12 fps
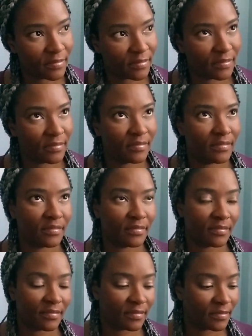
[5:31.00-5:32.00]

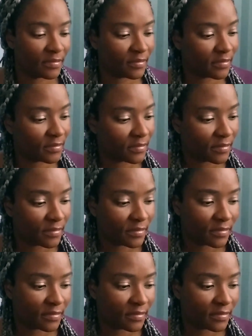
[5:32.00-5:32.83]
No one is speaking in this clip.